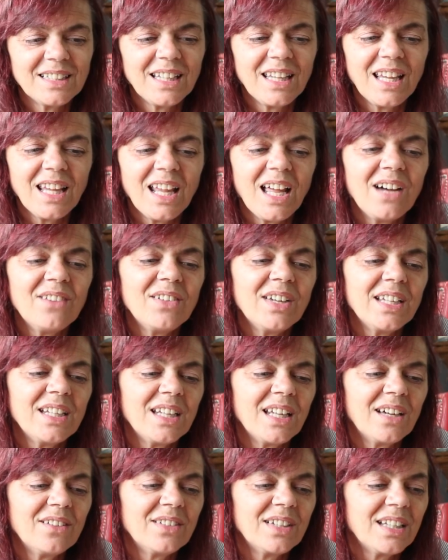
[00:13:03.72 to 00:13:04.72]
Love it,
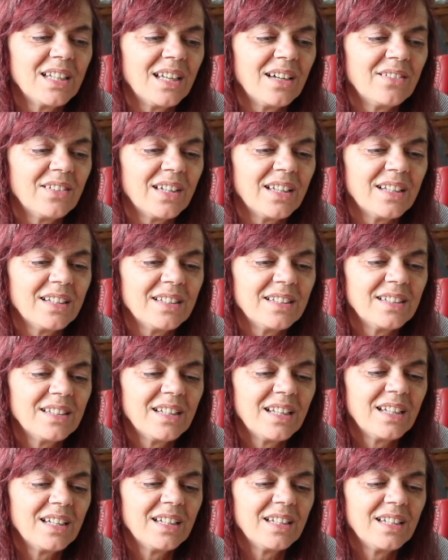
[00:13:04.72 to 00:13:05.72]
love it, love it.
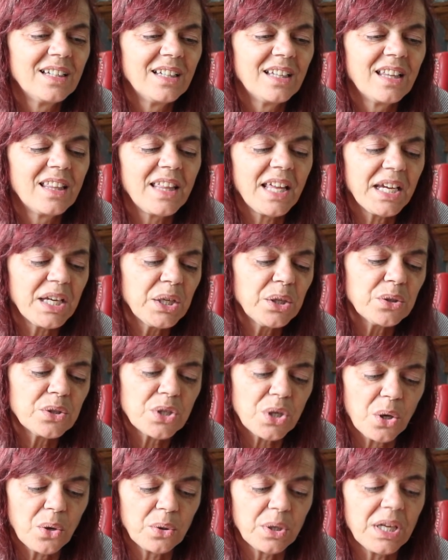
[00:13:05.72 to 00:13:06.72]
Thank you,
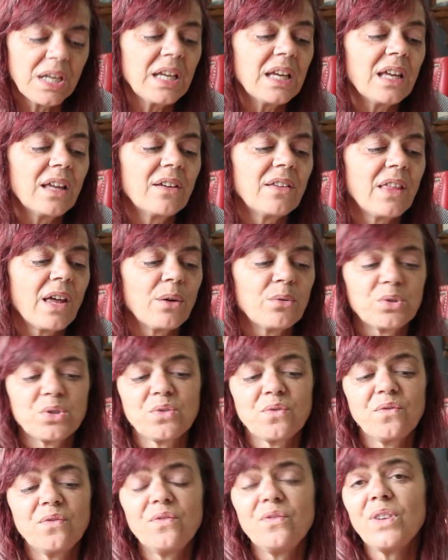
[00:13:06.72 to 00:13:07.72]
Tony. That was
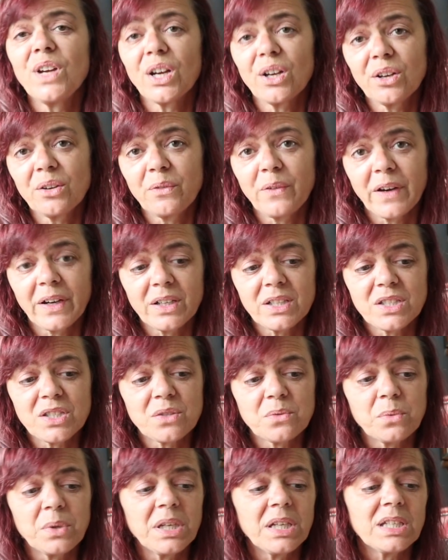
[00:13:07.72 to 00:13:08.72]
very, very
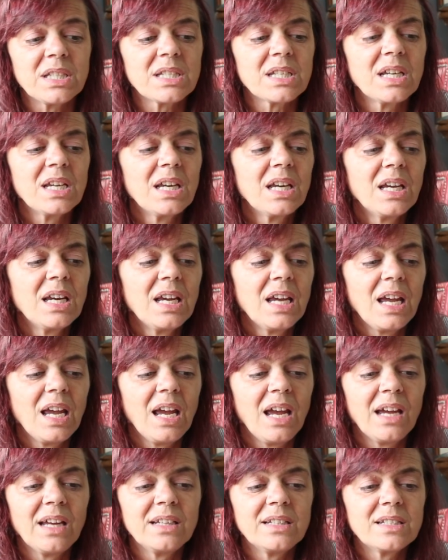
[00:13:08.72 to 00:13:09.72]
sweet
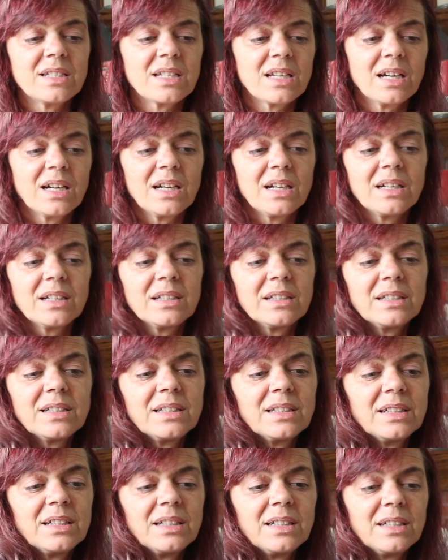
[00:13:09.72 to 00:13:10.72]
and uh,
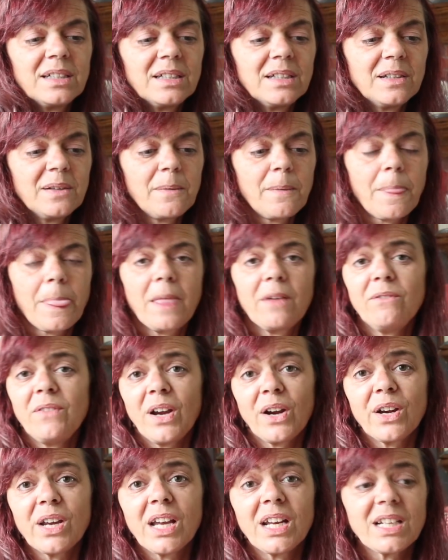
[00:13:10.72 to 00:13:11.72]

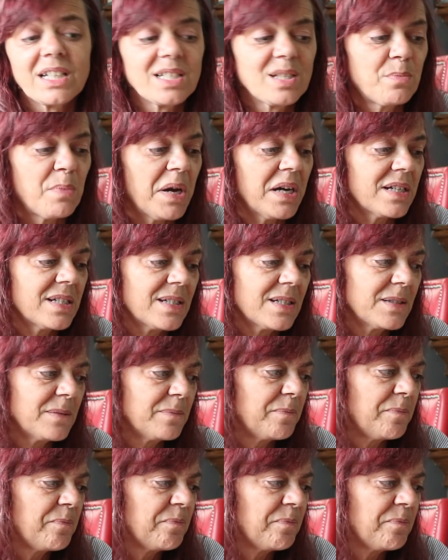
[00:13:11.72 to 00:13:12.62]
very unexpected.